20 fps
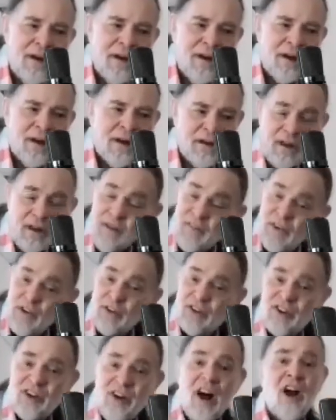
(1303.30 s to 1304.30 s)
I'll give you
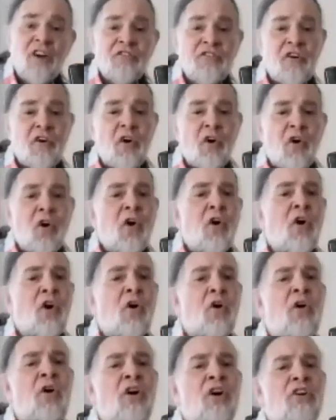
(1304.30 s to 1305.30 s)
salt
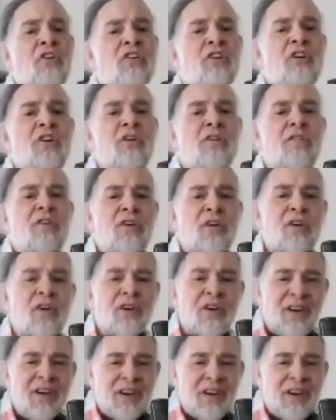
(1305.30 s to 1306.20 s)
for silver